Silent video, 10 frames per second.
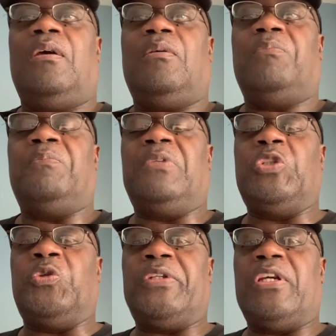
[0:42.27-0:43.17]
the
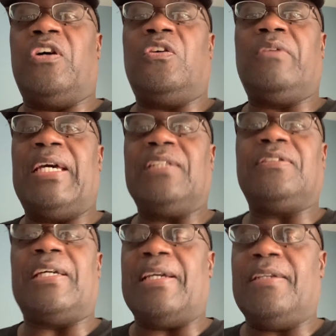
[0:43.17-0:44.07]
majority all last
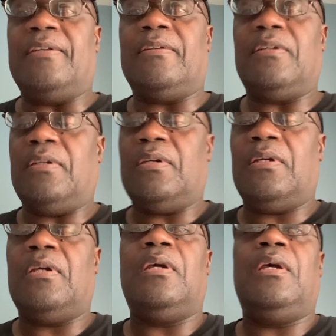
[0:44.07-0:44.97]
night,
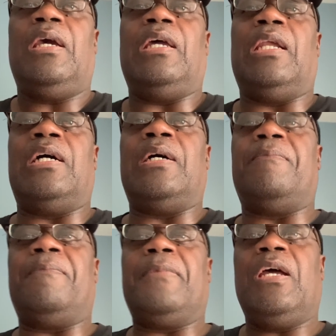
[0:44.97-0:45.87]
and
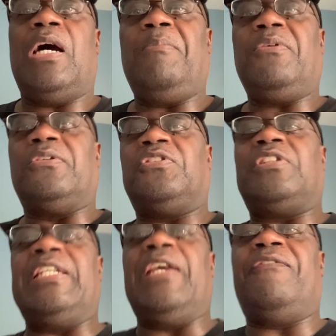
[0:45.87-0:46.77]
I'm gonna
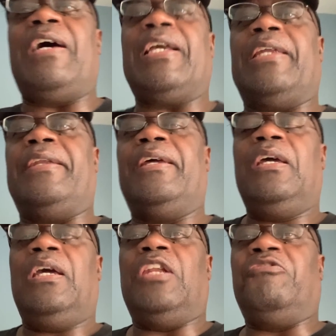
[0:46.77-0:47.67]
see if I can.
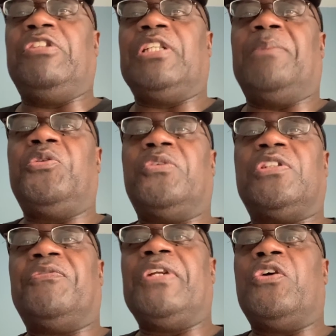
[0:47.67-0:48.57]
And the reason I'm doing
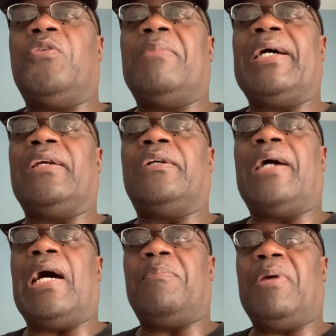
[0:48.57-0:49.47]
this video on my
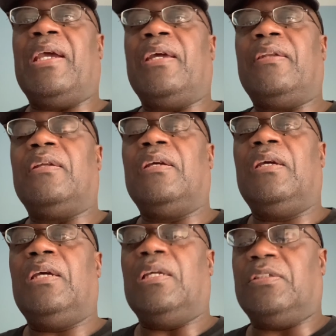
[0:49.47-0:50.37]
iPad
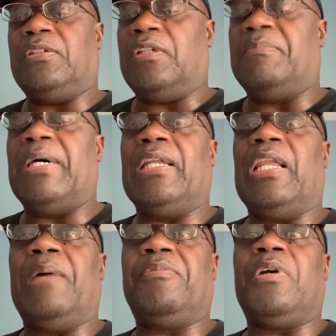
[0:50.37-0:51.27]
instead of my
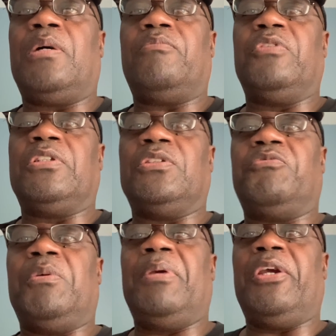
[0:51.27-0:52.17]
laptop, which is
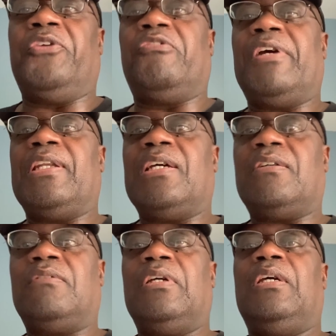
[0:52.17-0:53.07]
repaired right
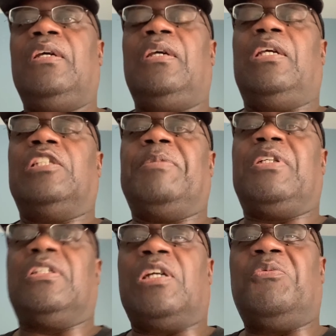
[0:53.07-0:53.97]
now, is
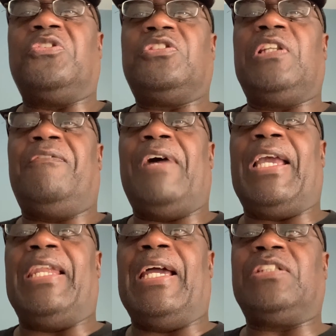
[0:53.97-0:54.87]
because I want to see if I
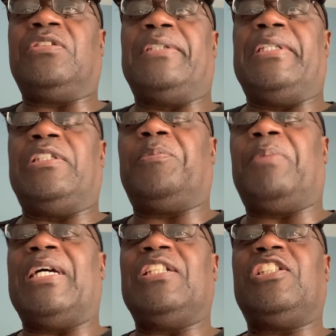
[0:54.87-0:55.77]
can actually
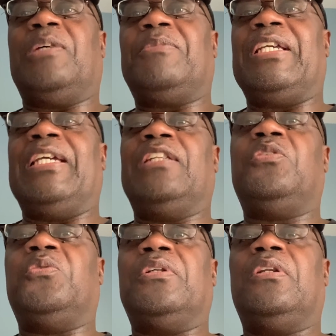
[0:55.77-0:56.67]
splice something into it,